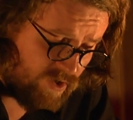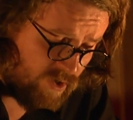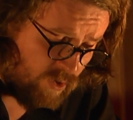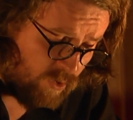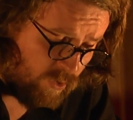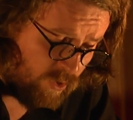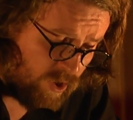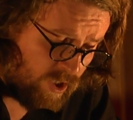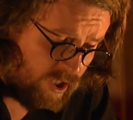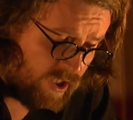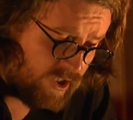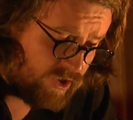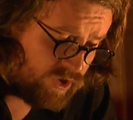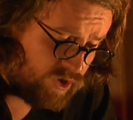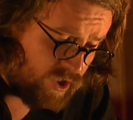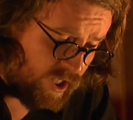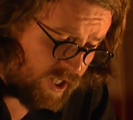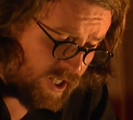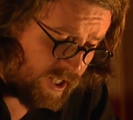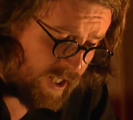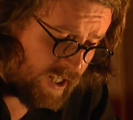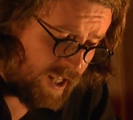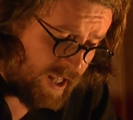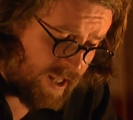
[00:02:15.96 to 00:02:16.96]
know.
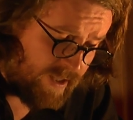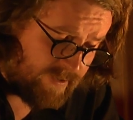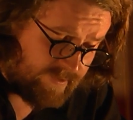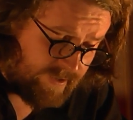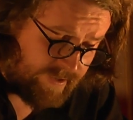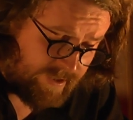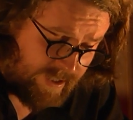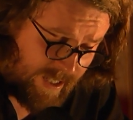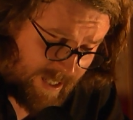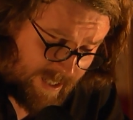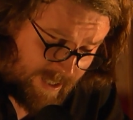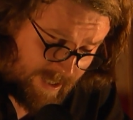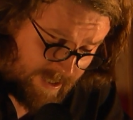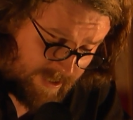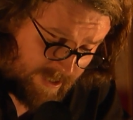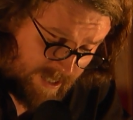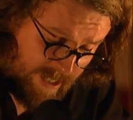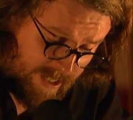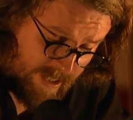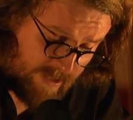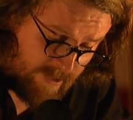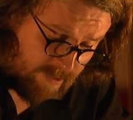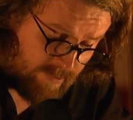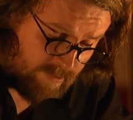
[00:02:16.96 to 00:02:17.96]
J, S, and
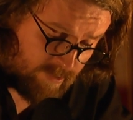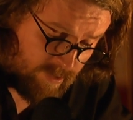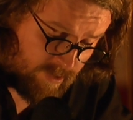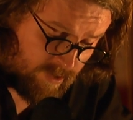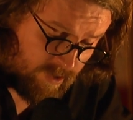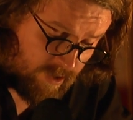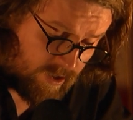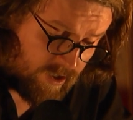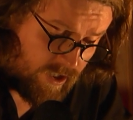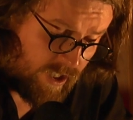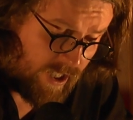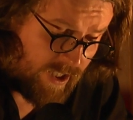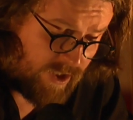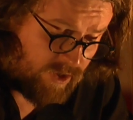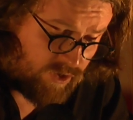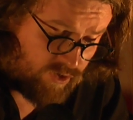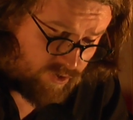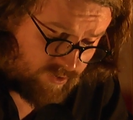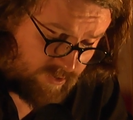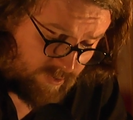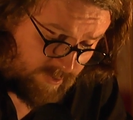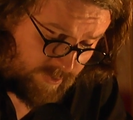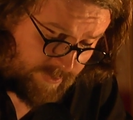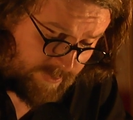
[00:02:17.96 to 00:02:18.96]
N.
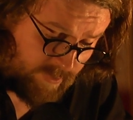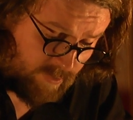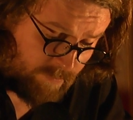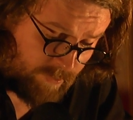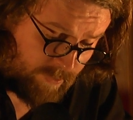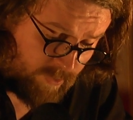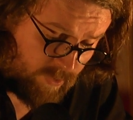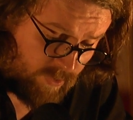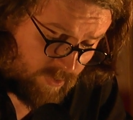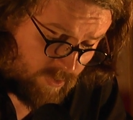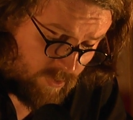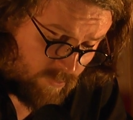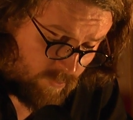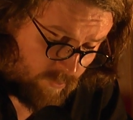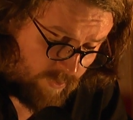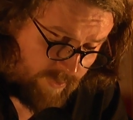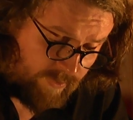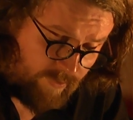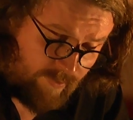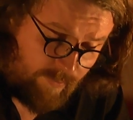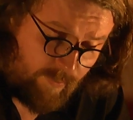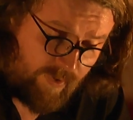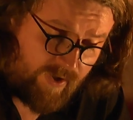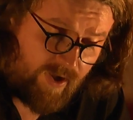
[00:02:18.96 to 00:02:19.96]
H turned up,
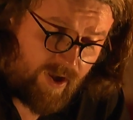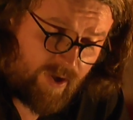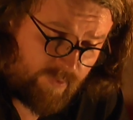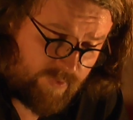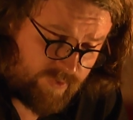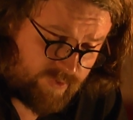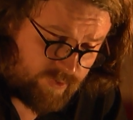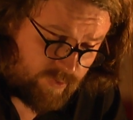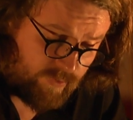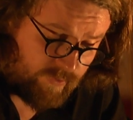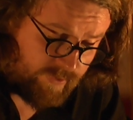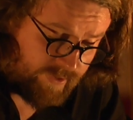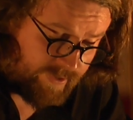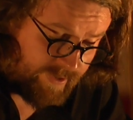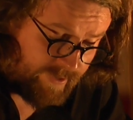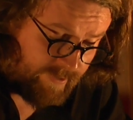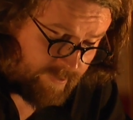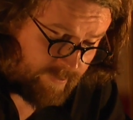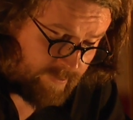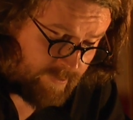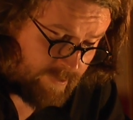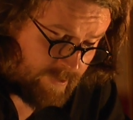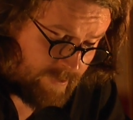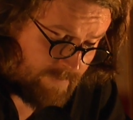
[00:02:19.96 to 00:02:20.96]
wondering what I was doing
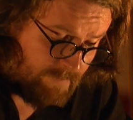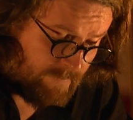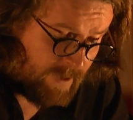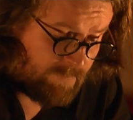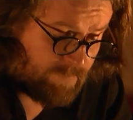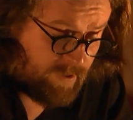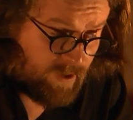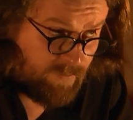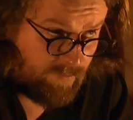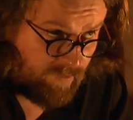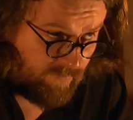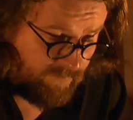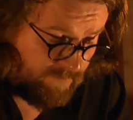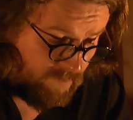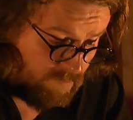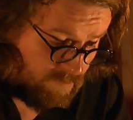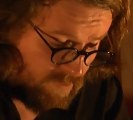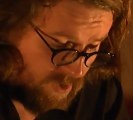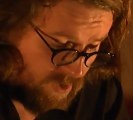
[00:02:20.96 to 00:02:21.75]
there. Met people for